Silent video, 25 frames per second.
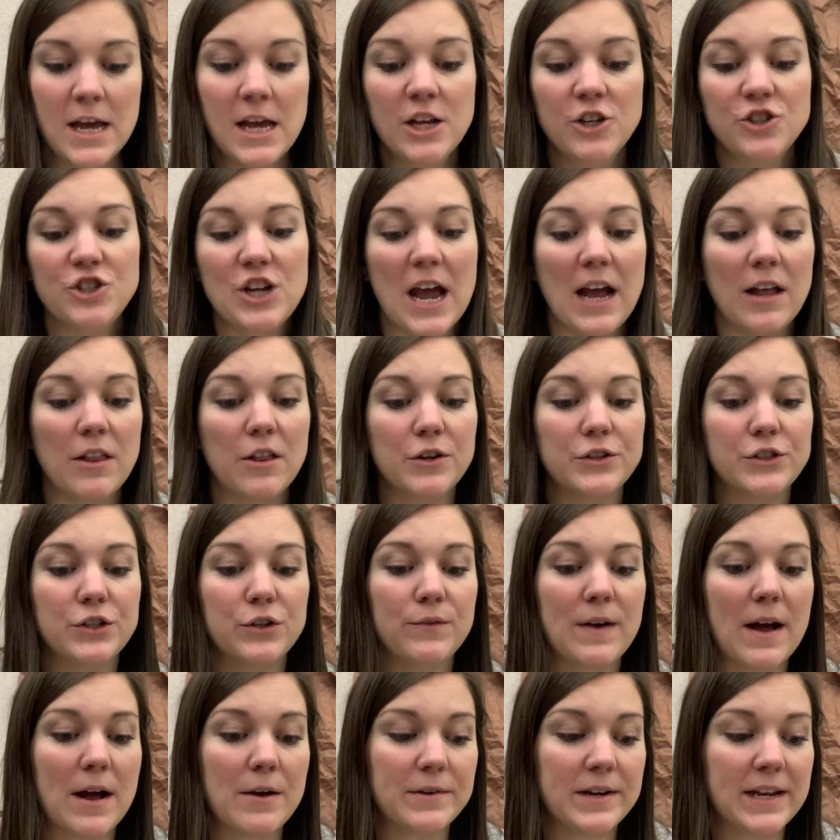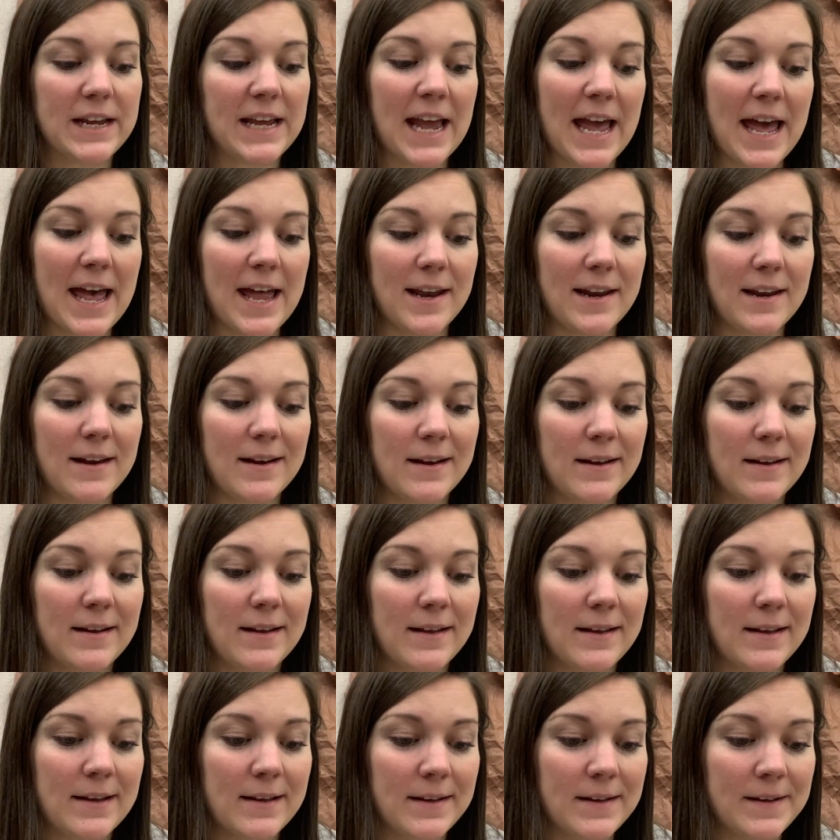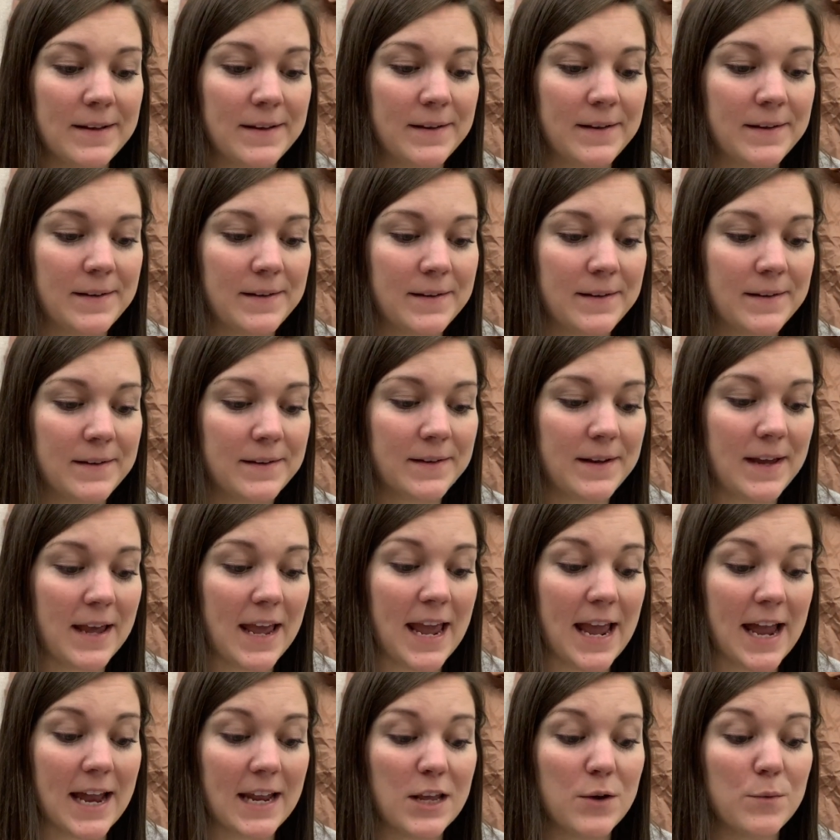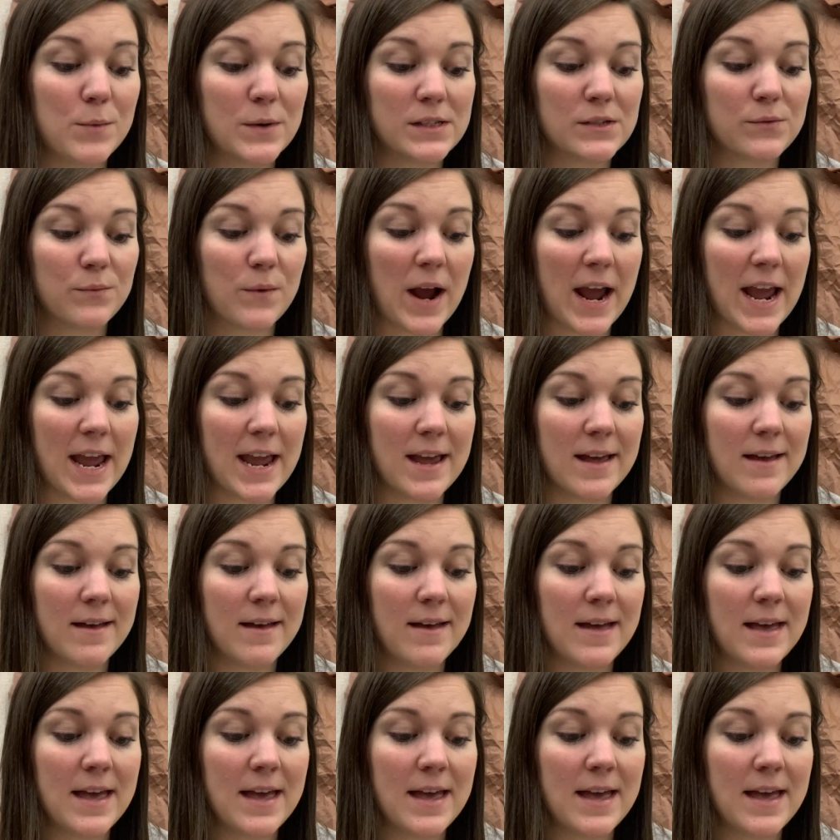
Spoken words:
Jack looked around again. Annie was right.